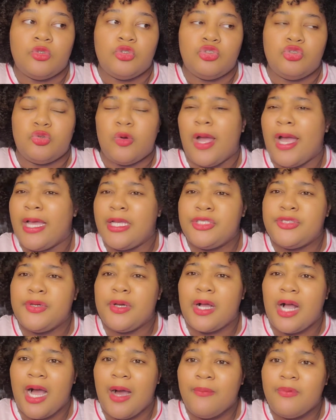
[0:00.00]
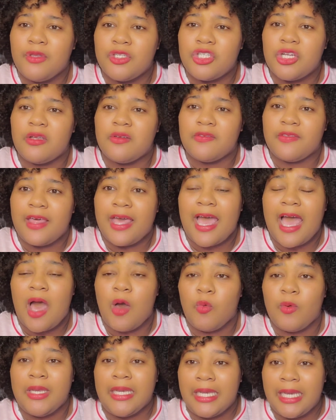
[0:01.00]
trying to accomplish all of that, I
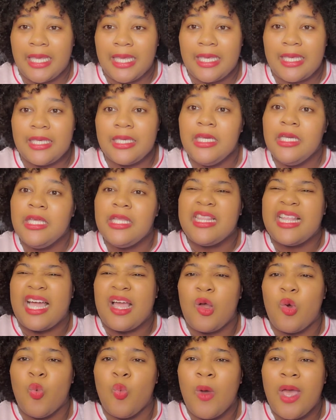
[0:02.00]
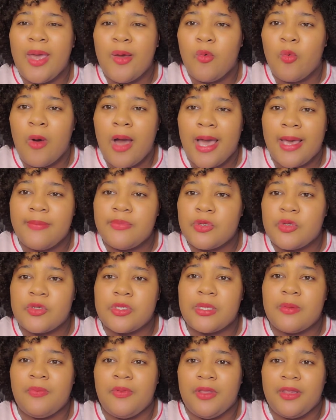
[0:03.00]
would need like wet wipes or
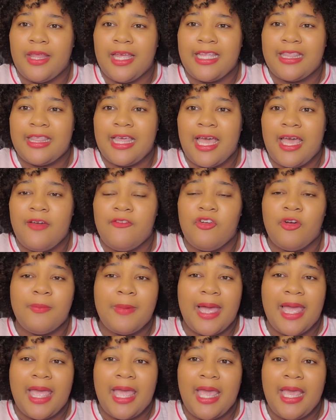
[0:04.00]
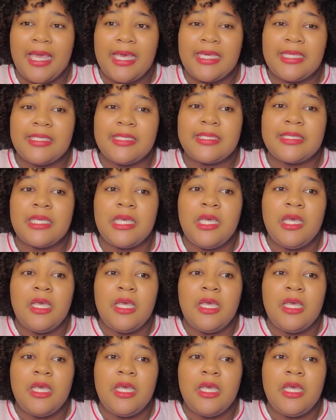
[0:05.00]
something like that for my hands,